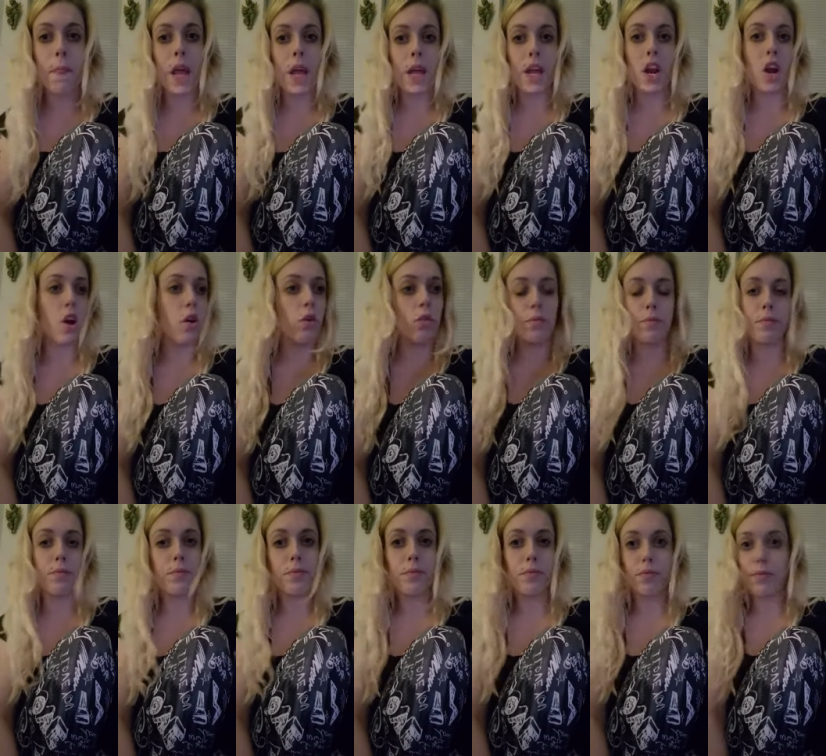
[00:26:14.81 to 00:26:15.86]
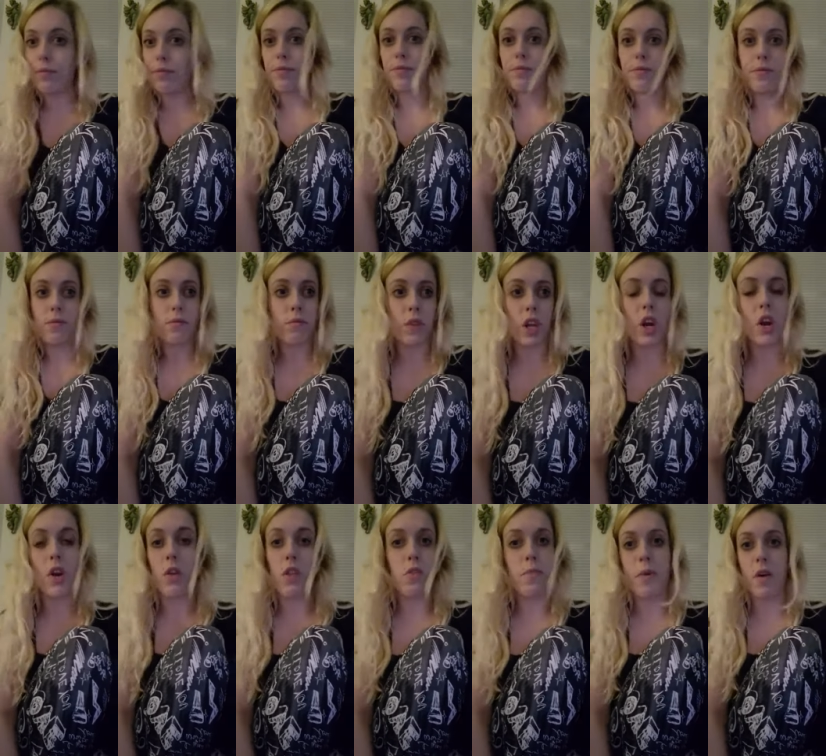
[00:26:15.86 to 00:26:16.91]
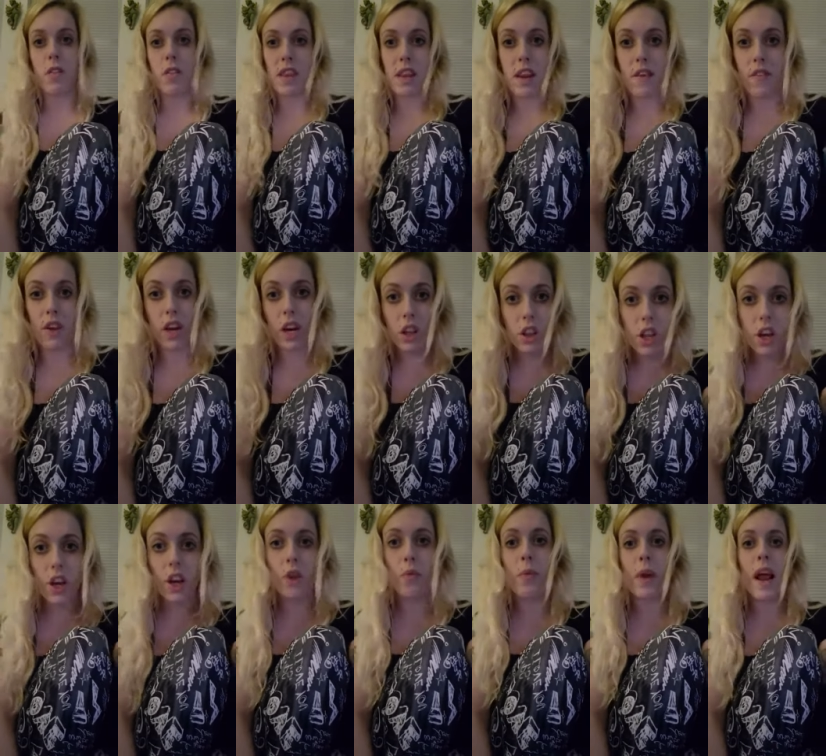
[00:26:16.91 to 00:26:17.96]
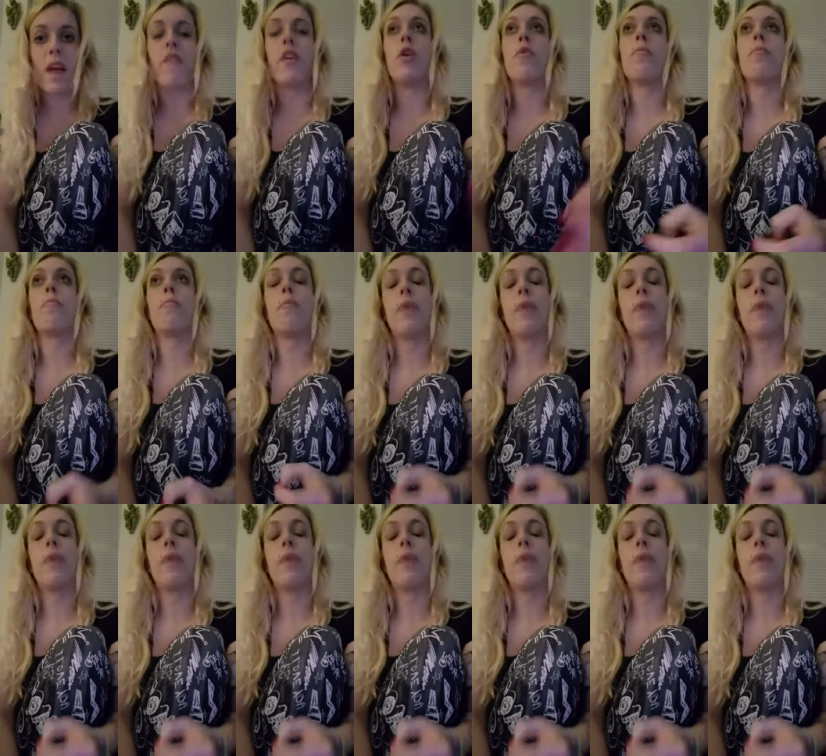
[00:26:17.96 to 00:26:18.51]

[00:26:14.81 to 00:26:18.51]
you know, you know, this person's never going to learn, whatever.